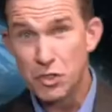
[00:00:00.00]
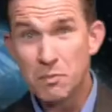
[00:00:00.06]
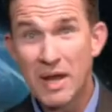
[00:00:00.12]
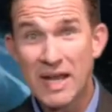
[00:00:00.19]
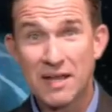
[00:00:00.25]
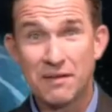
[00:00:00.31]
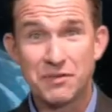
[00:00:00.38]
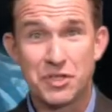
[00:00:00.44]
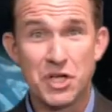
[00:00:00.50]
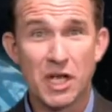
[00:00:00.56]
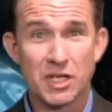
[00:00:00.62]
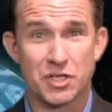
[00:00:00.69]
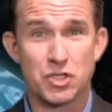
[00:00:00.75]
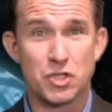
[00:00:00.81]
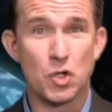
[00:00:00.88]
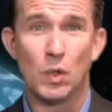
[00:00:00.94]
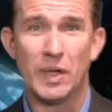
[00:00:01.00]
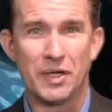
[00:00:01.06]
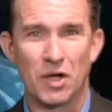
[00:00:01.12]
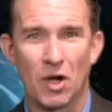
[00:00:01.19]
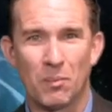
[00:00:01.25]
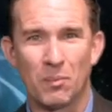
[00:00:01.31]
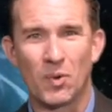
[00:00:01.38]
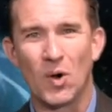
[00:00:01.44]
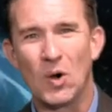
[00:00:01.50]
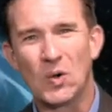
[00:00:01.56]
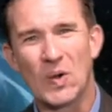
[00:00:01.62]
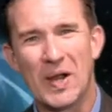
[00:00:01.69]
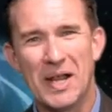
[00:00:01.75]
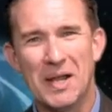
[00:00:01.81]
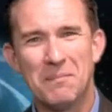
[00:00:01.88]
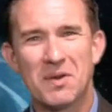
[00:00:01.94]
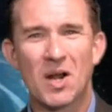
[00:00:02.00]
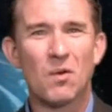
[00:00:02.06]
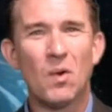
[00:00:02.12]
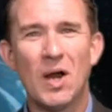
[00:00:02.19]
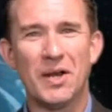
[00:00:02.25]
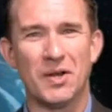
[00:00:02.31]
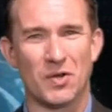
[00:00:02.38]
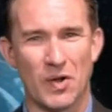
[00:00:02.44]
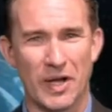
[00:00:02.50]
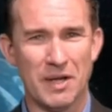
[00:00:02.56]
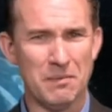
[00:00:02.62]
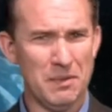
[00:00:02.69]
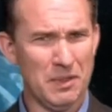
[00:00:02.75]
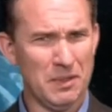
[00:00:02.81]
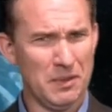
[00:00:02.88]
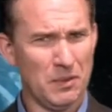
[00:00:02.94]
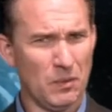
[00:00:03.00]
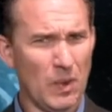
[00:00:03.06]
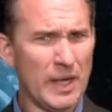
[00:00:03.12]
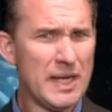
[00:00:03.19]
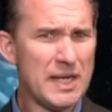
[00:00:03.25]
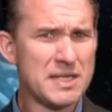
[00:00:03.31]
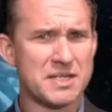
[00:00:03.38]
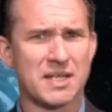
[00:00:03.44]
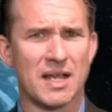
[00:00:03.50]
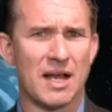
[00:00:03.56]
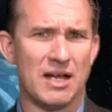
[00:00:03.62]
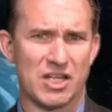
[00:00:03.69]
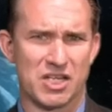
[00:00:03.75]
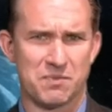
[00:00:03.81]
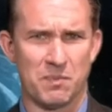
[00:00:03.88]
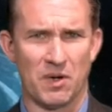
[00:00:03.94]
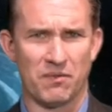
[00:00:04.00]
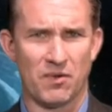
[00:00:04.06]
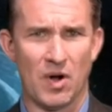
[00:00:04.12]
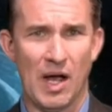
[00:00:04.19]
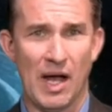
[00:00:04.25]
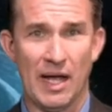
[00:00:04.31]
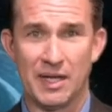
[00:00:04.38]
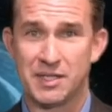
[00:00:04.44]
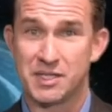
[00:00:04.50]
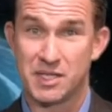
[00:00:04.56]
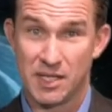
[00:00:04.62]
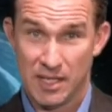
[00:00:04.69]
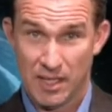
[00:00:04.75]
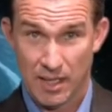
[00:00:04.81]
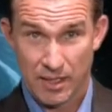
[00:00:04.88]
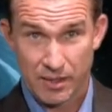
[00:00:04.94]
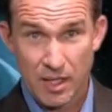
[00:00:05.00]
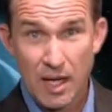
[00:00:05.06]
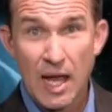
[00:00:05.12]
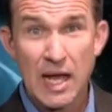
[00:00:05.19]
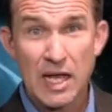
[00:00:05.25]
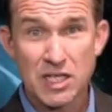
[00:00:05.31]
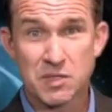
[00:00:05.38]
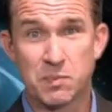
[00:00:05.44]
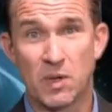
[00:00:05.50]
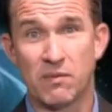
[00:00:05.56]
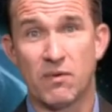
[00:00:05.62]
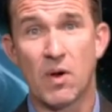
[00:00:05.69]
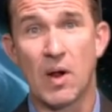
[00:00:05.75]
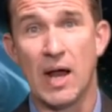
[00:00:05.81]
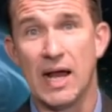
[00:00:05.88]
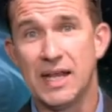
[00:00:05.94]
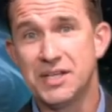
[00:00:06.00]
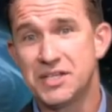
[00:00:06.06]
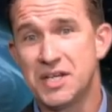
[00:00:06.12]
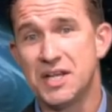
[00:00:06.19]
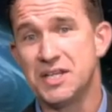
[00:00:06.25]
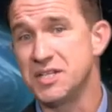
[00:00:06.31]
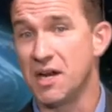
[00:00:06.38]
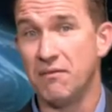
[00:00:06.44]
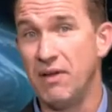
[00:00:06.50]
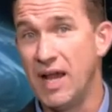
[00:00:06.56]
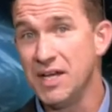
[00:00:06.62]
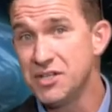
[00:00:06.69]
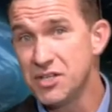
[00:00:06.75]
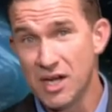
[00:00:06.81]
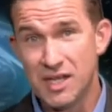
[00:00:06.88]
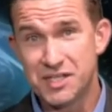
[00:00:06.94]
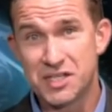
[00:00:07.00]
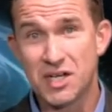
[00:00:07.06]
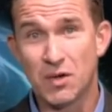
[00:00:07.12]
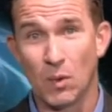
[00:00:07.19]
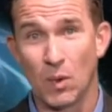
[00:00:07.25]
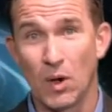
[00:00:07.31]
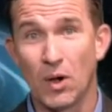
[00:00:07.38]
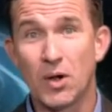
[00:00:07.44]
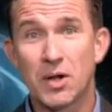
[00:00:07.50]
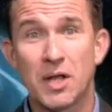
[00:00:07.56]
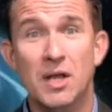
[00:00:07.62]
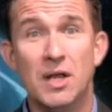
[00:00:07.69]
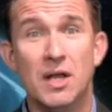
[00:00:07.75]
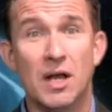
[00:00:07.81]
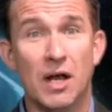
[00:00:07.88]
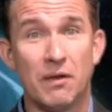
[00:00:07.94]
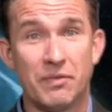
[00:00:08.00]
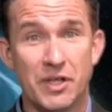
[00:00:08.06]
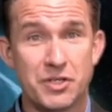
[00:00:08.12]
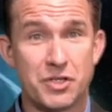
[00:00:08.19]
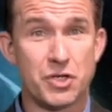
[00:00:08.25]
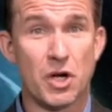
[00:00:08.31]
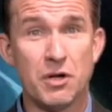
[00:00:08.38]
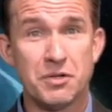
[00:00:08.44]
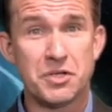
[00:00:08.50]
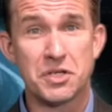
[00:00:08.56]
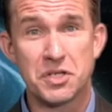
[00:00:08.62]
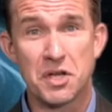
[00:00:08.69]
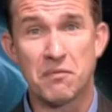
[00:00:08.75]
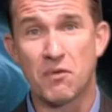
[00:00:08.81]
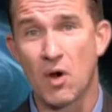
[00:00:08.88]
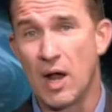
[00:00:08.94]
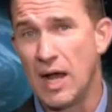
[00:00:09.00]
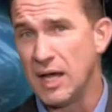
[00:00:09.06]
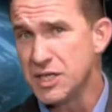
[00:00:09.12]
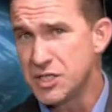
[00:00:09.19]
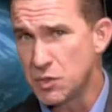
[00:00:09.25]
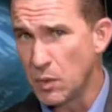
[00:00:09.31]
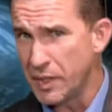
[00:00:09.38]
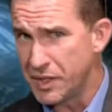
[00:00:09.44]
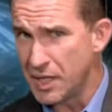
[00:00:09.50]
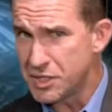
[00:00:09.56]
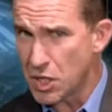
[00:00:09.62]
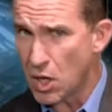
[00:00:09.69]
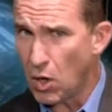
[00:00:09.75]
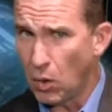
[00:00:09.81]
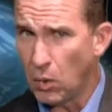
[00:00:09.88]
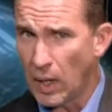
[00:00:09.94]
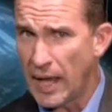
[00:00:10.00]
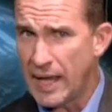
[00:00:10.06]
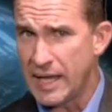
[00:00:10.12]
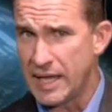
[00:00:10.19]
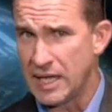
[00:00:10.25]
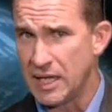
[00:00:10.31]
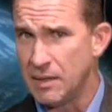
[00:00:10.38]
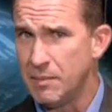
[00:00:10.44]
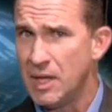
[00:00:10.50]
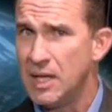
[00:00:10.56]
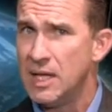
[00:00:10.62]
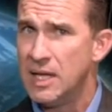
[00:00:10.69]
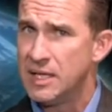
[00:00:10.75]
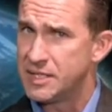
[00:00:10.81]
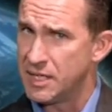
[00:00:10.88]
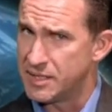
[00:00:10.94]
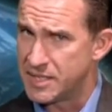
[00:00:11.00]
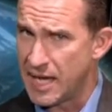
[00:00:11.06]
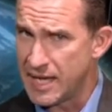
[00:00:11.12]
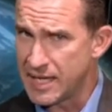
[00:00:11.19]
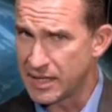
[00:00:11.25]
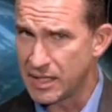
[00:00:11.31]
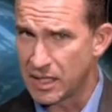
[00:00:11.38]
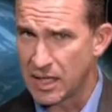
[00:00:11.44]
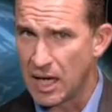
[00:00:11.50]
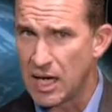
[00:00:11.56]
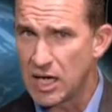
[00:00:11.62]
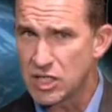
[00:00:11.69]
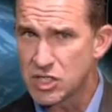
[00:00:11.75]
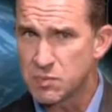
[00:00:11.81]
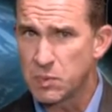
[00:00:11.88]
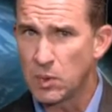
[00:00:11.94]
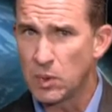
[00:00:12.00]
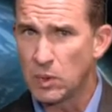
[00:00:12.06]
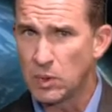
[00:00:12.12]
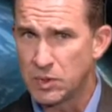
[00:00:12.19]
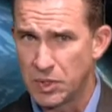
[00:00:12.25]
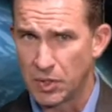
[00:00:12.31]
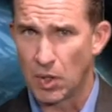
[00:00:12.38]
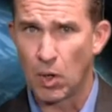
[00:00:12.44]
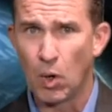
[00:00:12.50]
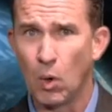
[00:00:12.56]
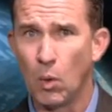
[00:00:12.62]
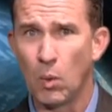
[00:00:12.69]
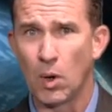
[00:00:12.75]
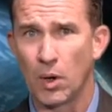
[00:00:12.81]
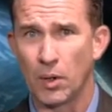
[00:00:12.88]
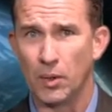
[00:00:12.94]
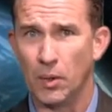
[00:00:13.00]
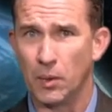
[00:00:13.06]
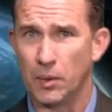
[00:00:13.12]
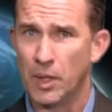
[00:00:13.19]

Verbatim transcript: may have just joined our program and are wondering, what is the gospel of Christ? The gospel of Christ is an evangelistic work of the churches of Christ with its whole aim to take the gospel to the whole world.